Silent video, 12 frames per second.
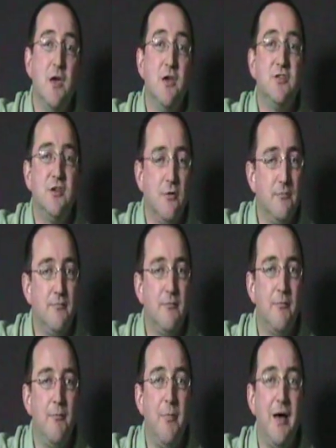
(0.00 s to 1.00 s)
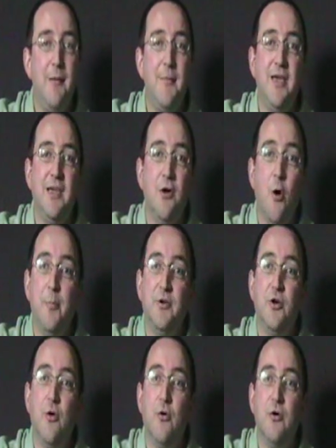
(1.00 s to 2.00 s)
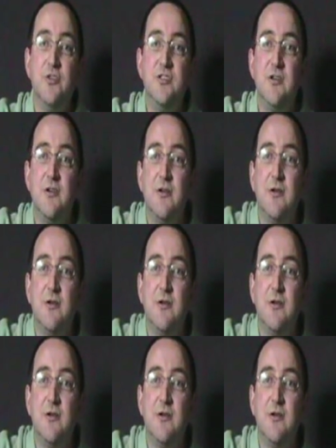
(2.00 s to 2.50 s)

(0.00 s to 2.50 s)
So by making open chords, I